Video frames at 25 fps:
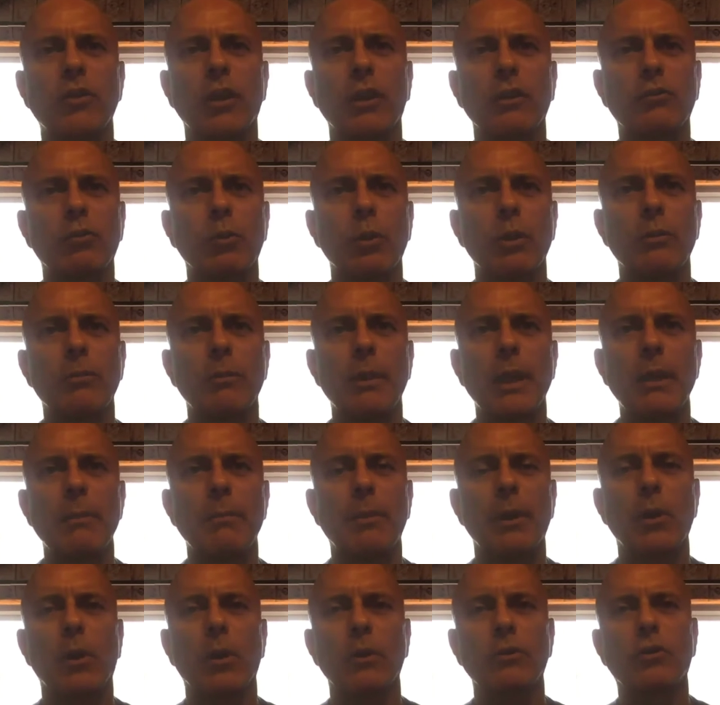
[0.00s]
just with me,
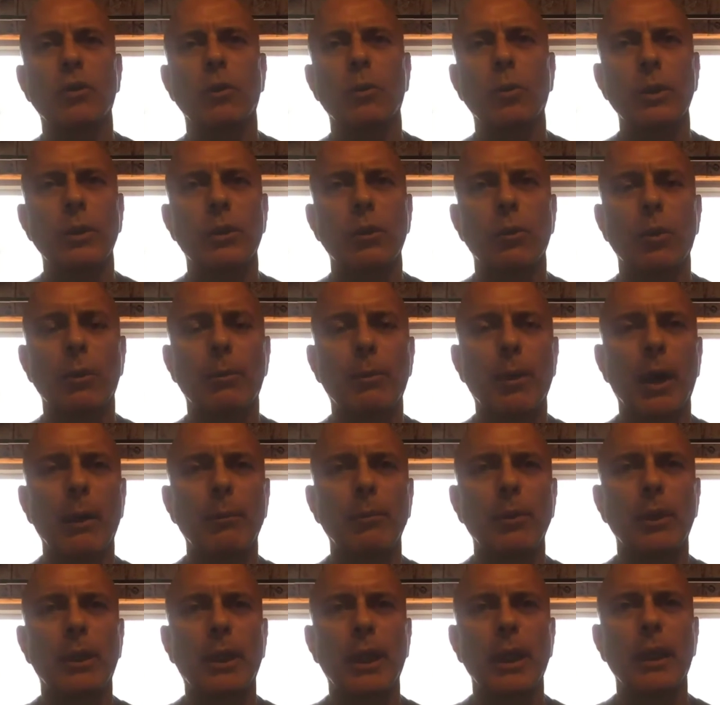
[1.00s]
but also with the
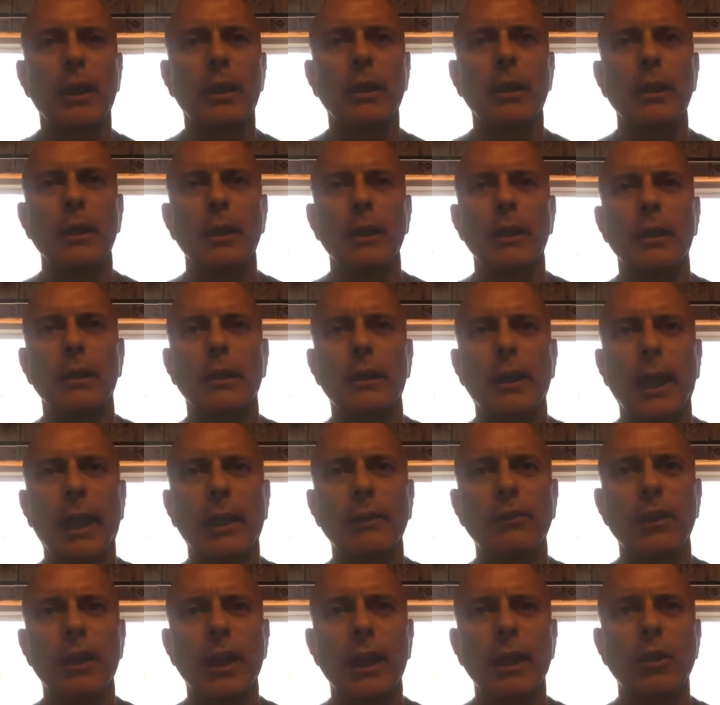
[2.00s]
Republican
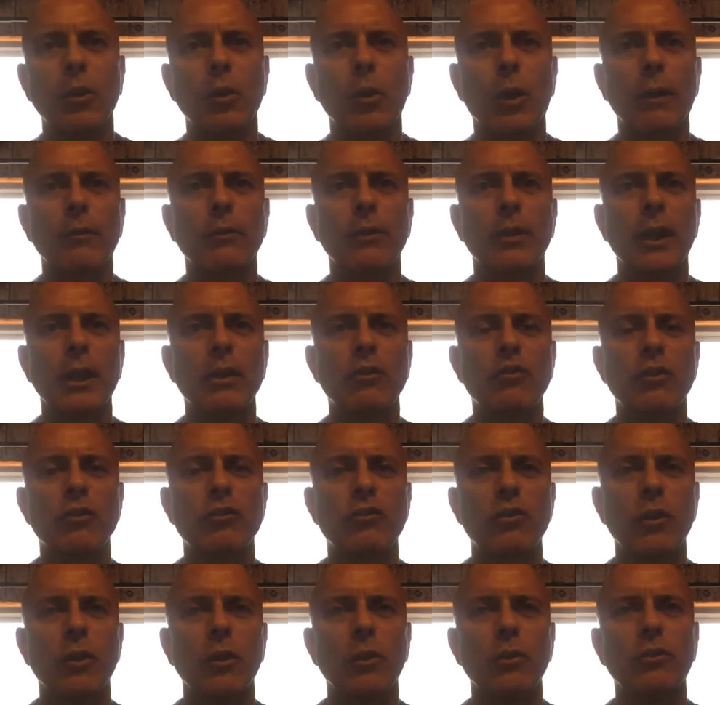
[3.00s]
candidate, whoever they should
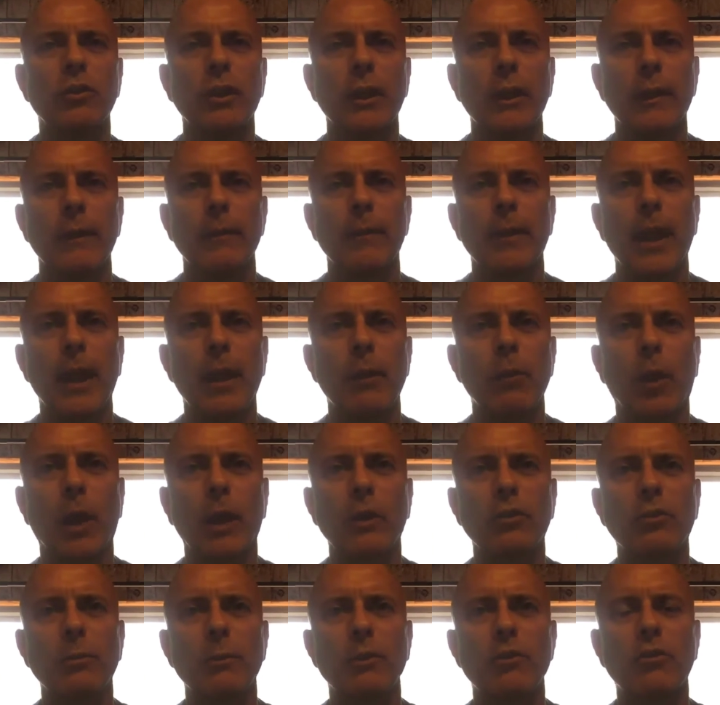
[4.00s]
choose. And
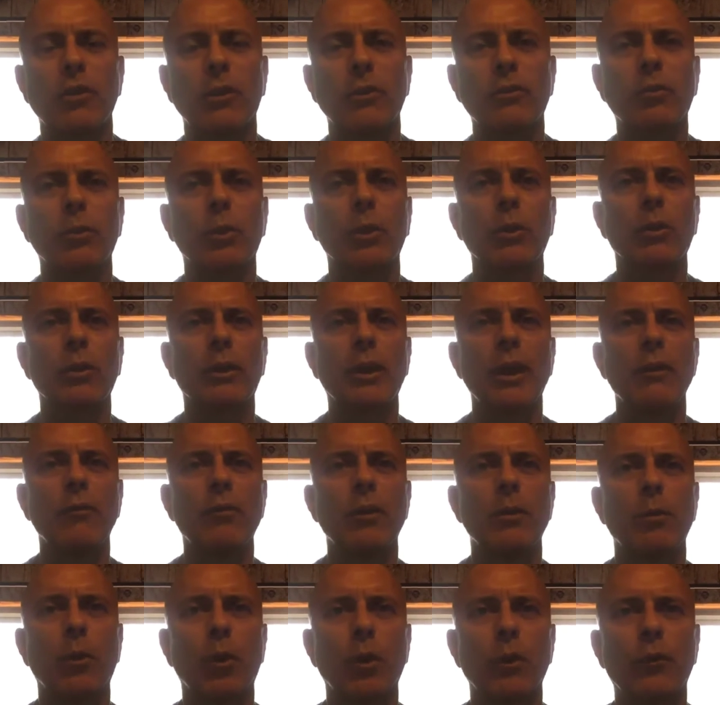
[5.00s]
Wasserman Schultz will look
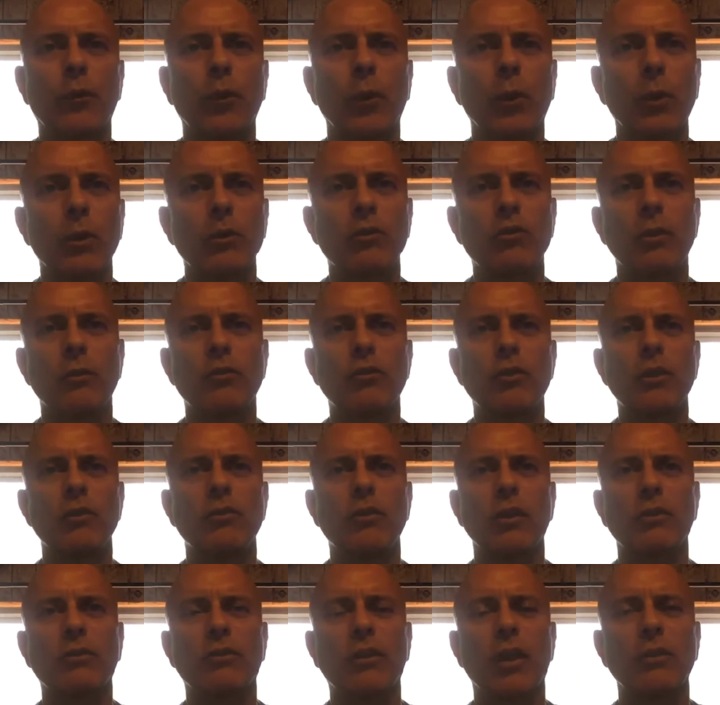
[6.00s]
even more foolish if she
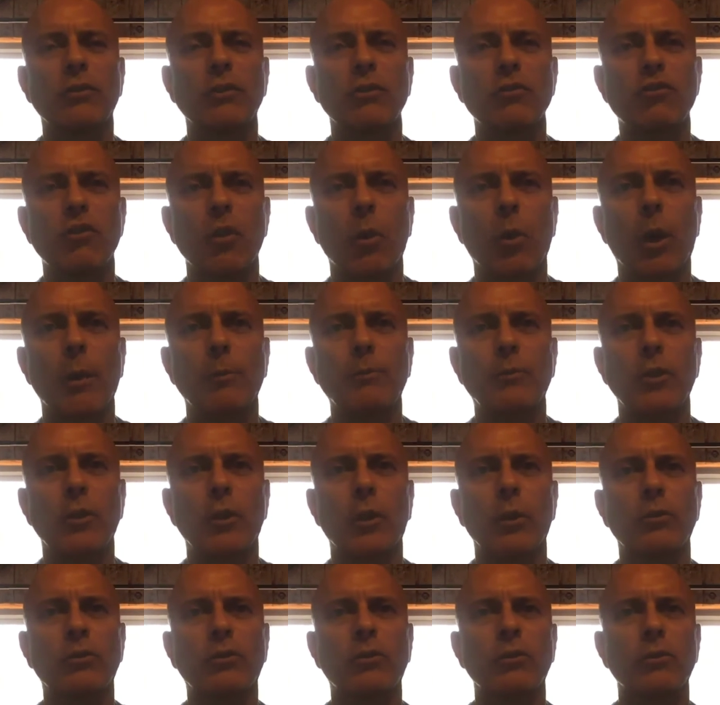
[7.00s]
just doesn't show up
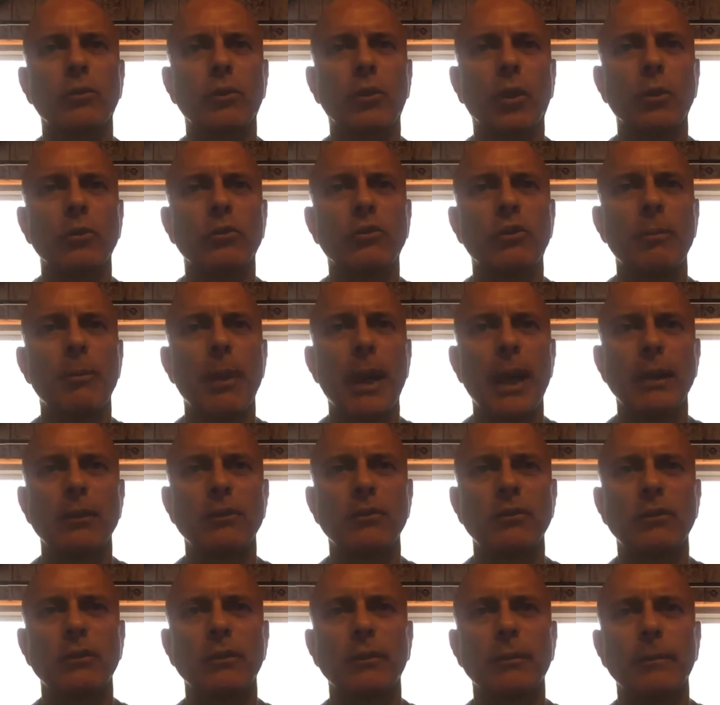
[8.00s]
to those
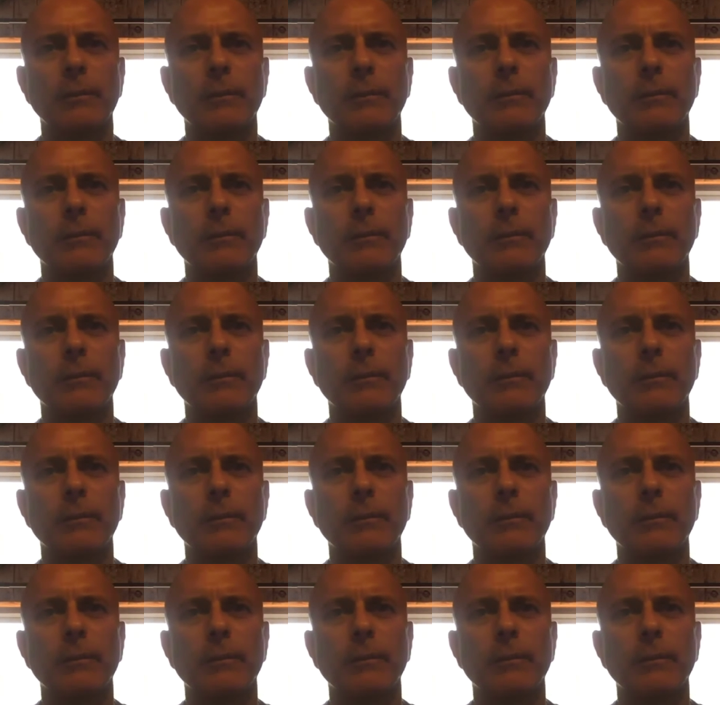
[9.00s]
debates.